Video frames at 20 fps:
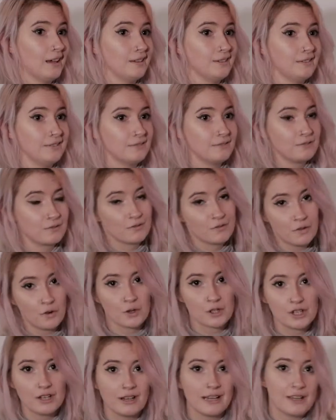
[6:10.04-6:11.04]
And
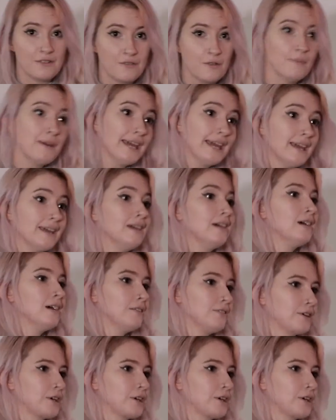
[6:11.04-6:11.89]
fortunately for me,